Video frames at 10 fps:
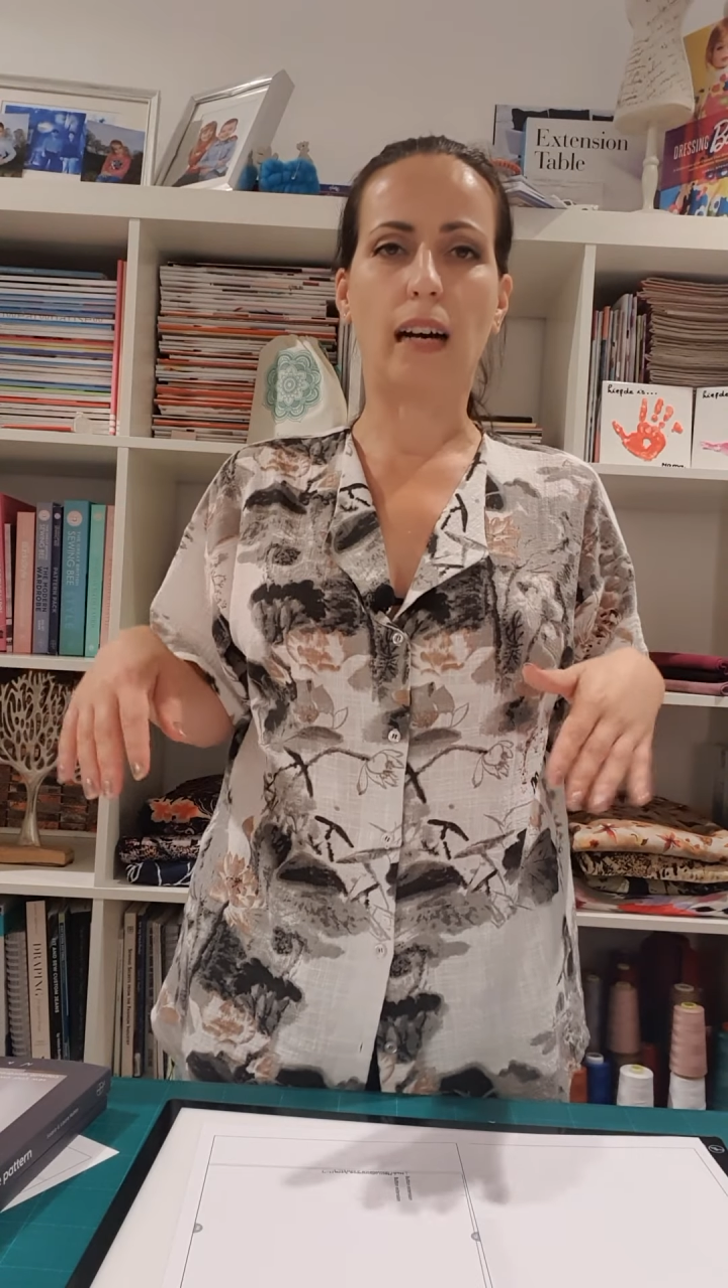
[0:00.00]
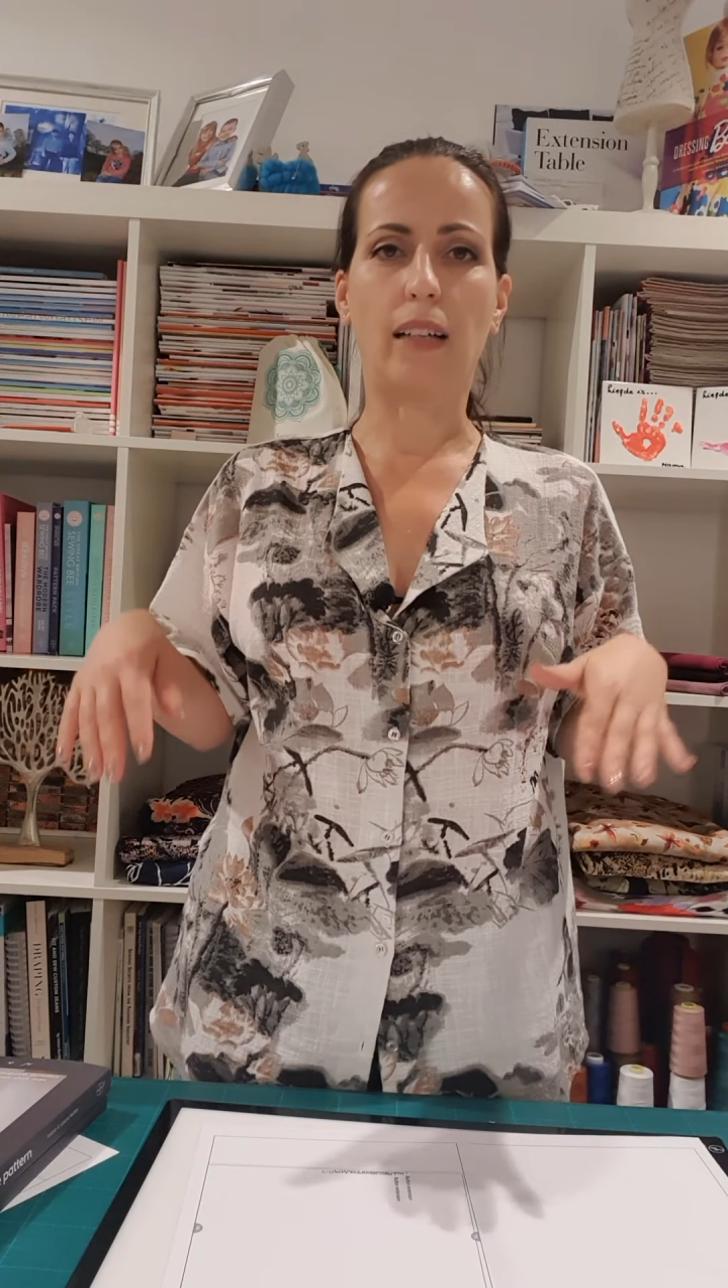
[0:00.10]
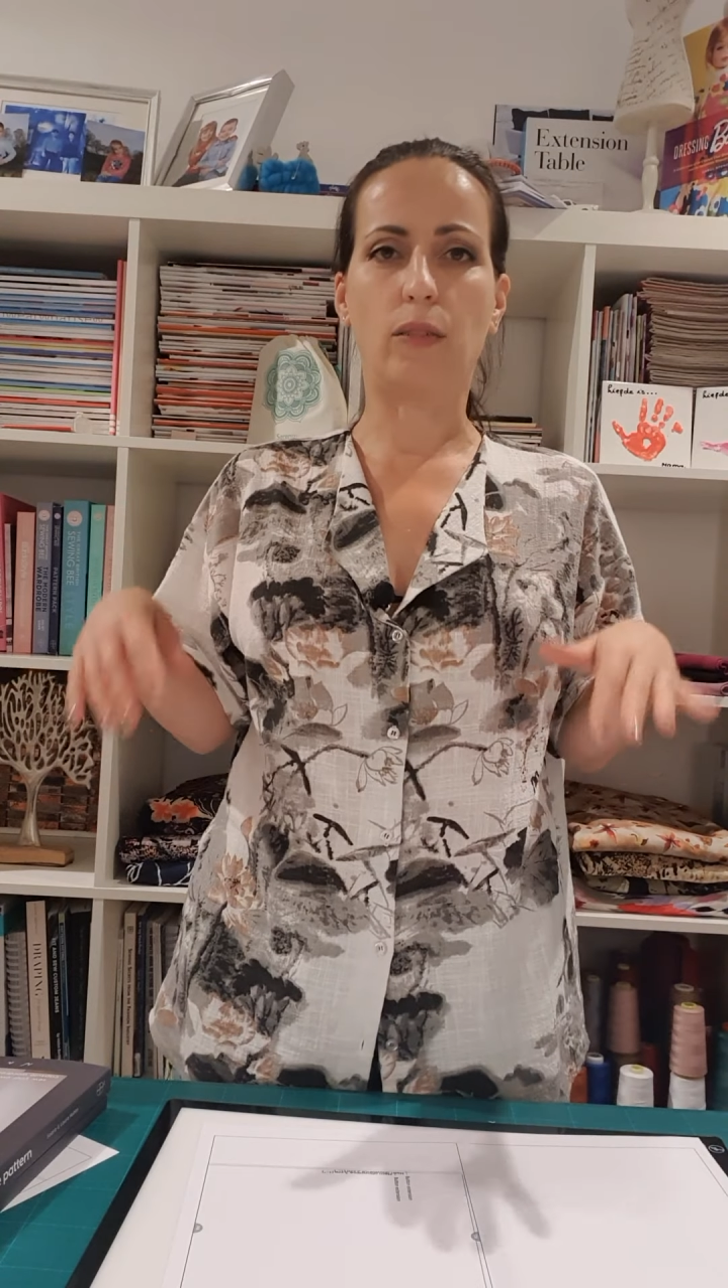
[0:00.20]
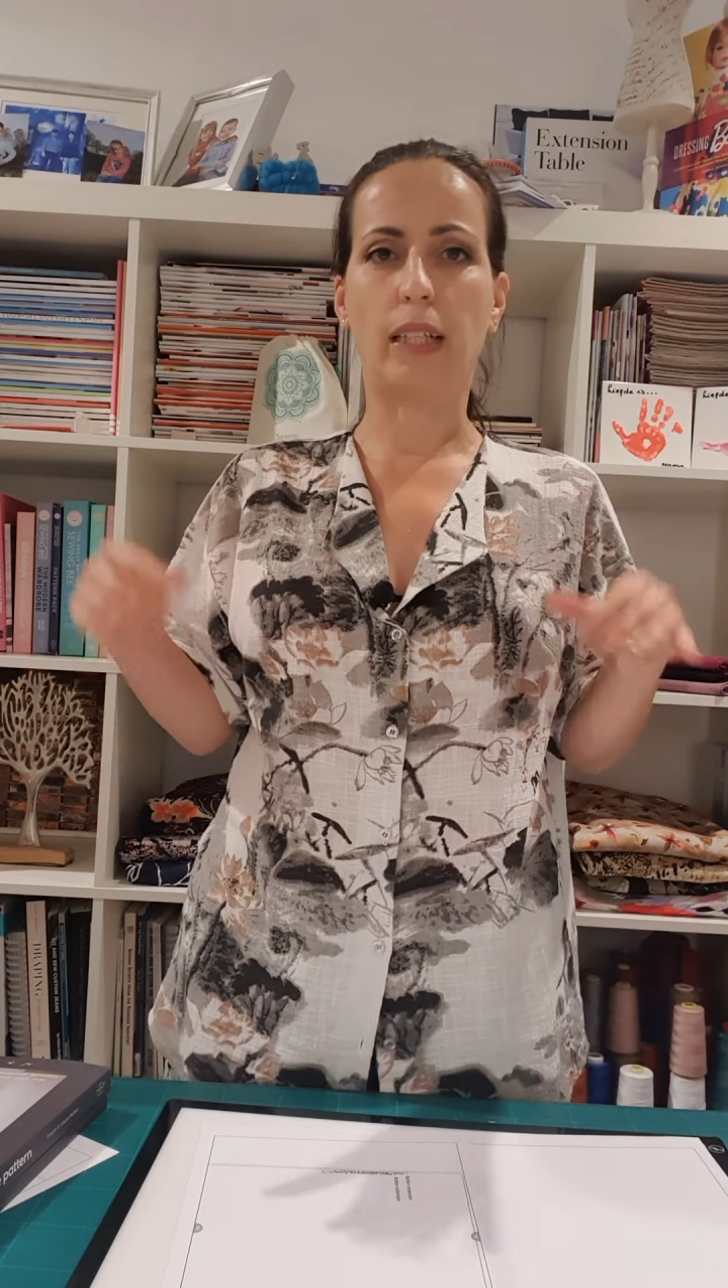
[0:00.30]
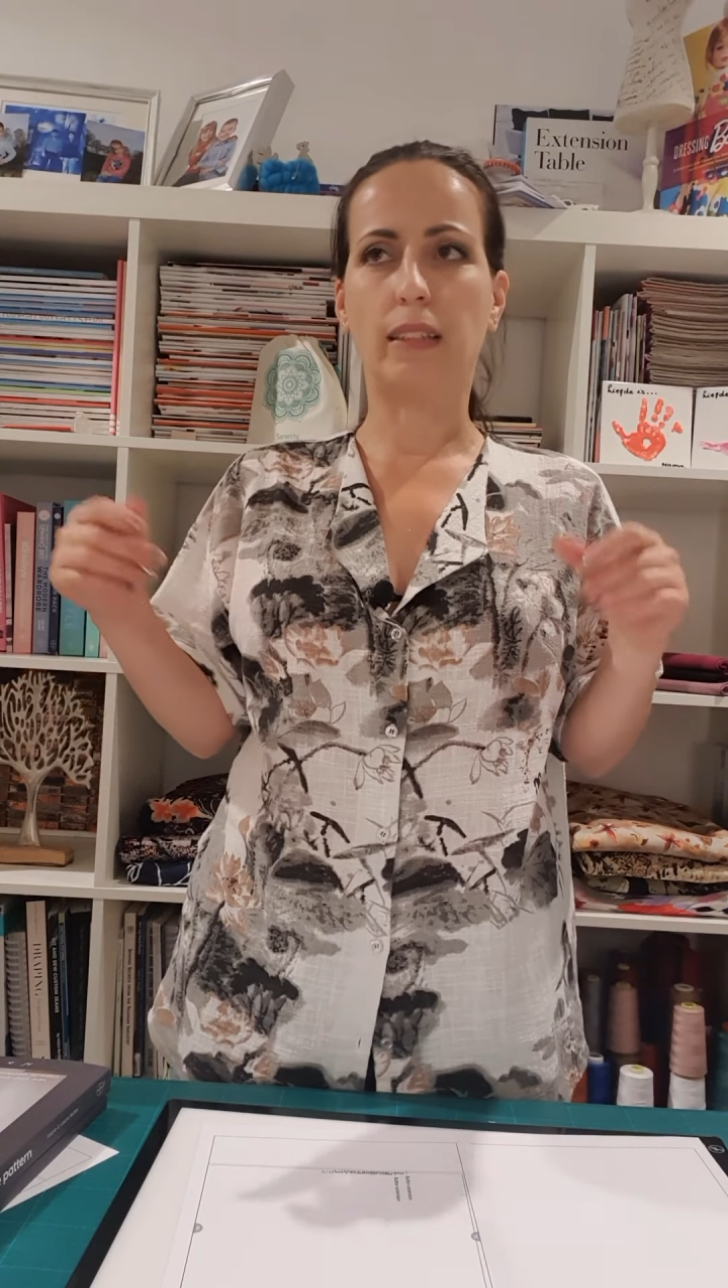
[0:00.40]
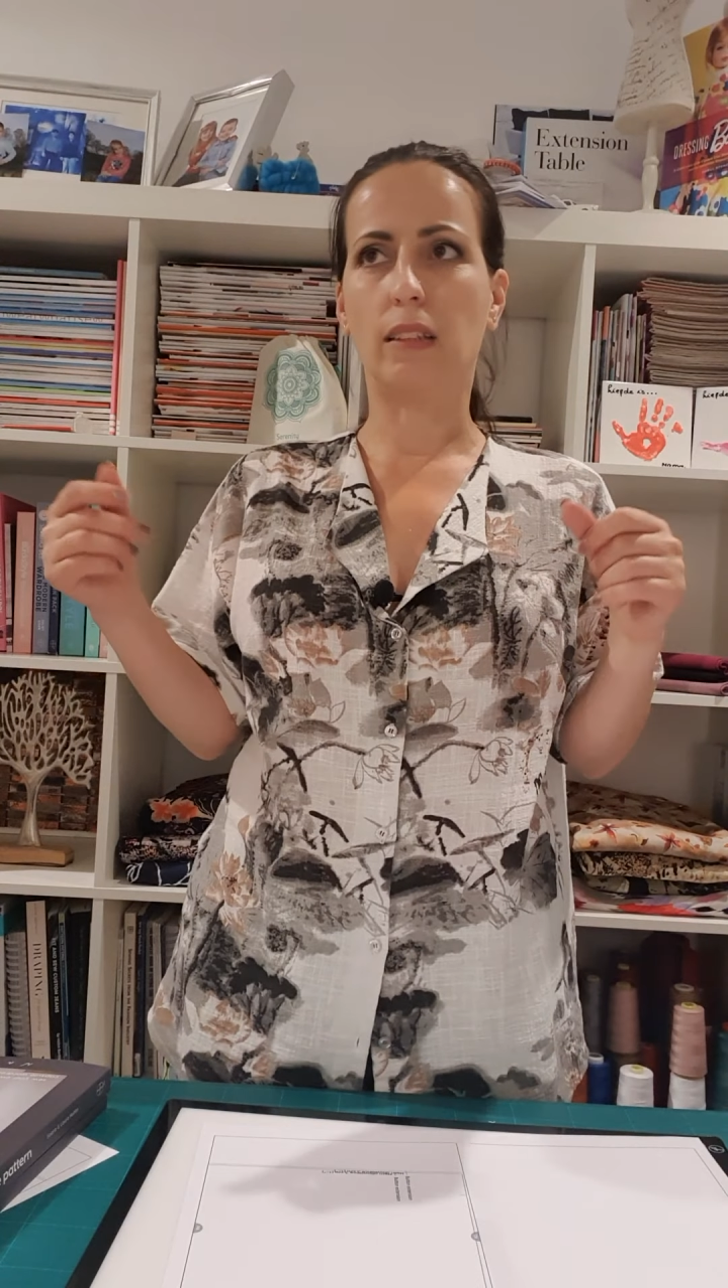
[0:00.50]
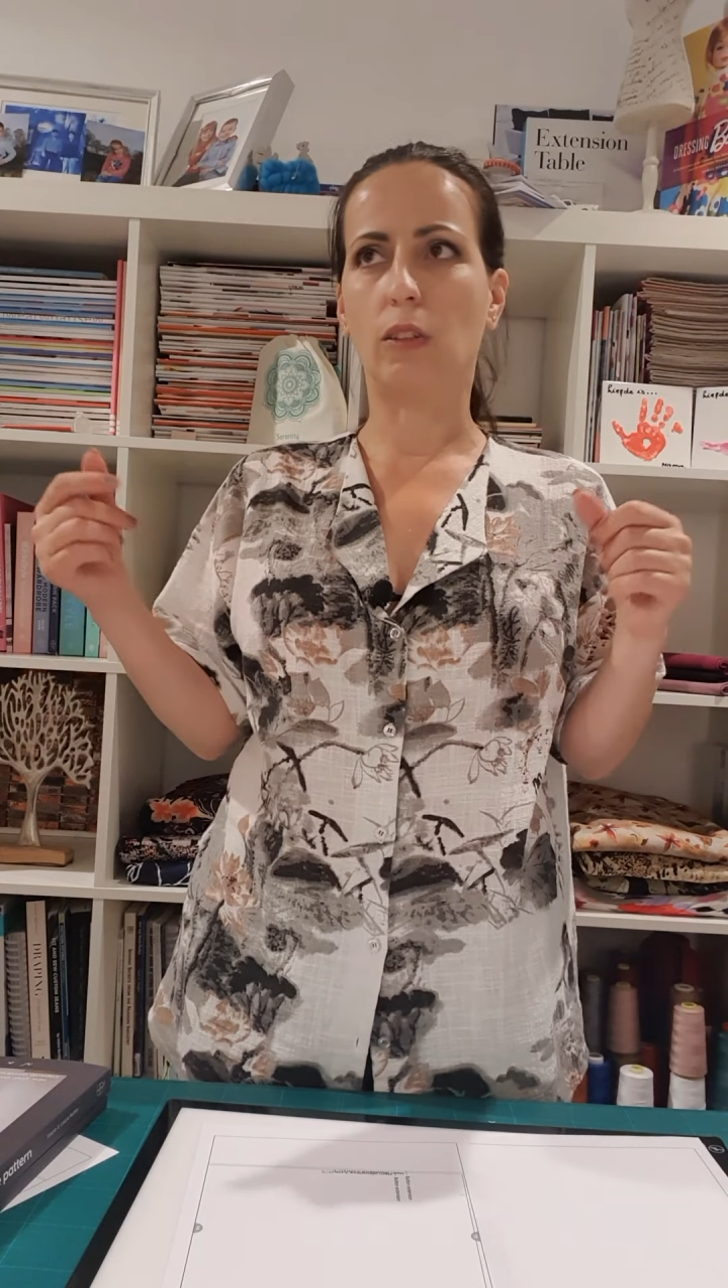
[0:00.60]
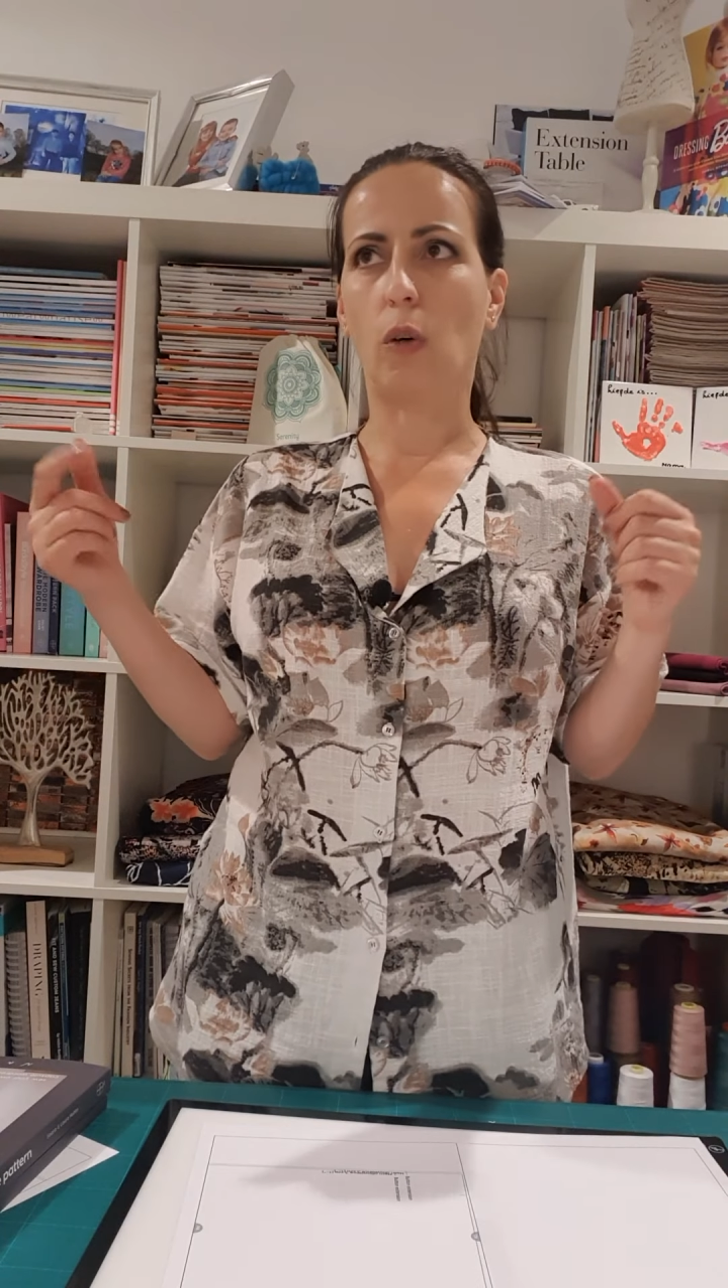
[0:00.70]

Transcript: I raised it